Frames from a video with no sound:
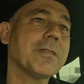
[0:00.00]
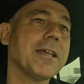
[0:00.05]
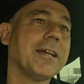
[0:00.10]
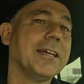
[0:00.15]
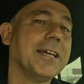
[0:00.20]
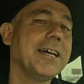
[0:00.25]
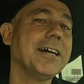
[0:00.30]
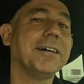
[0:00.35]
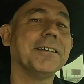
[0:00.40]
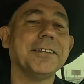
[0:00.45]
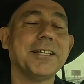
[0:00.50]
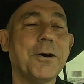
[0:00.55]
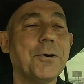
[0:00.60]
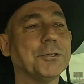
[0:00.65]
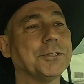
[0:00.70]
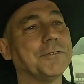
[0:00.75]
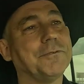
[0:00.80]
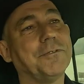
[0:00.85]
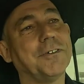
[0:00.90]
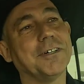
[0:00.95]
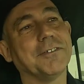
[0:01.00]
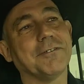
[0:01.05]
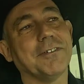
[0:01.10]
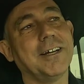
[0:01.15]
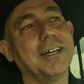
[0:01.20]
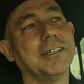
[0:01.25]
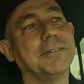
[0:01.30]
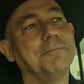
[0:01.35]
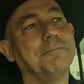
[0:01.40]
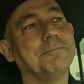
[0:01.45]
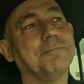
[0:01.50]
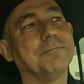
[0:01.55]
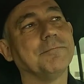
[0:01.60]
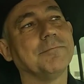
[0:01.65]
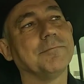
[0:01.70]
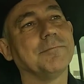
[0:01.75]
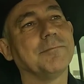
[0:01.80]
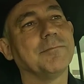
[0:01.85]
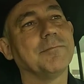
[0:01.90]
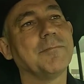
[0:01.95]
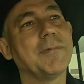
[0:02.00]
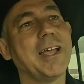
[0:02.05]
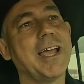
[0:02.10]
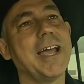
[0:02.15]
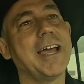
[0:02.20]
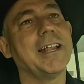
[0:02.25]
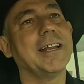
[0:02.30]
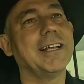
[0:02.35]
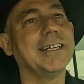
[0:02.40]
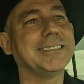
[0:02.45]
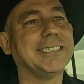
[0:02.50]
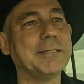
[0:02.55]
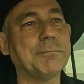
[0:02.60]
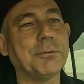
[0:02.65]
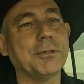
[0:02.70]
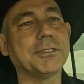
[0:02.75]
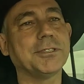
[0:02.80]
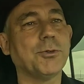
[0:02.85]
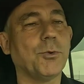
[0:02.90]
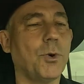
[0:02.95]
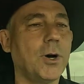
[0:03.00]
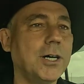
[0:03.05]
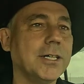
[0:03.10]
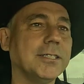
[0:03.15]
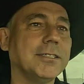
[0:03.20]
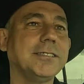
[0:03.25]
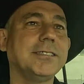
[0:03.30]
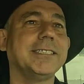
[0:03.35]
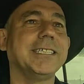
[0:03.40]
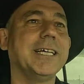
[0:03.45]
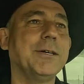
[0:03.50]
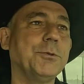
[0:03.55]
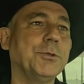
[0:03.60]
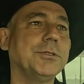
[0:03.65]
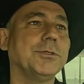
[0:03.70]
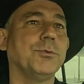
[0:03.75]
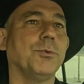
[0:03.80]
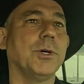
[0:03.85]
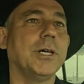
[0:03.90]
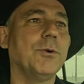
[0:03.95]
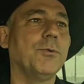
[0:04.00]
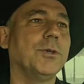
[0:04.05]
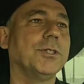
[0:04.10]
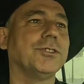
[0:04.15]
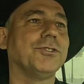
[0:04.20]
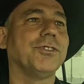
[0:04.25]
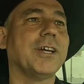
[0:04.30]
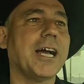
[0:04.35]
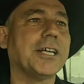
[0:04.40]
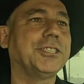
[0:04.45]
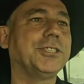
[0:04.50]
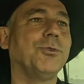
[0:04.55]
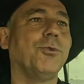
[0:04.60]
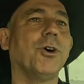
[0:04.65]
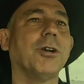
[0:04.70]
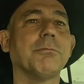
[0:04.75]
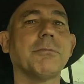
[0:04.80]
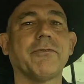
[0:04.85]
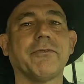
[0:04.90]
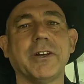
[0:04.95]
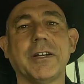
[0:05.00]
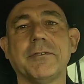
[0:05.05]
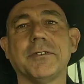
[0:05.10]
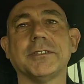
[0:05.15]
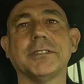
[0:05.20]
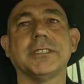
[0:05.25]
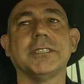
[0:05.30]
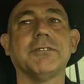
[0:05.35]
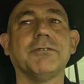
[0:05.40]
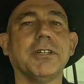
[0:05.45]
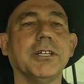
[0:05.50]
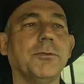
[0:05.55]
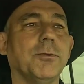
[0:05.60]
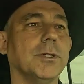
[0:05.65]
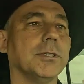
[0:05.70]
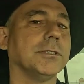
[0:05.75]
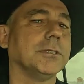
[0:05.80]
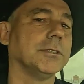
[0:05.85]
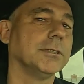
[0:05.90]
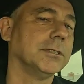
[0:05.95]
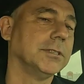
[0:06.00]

Yeah, that was a fun ride. And as simple as it was actually one of my favorites. It really was.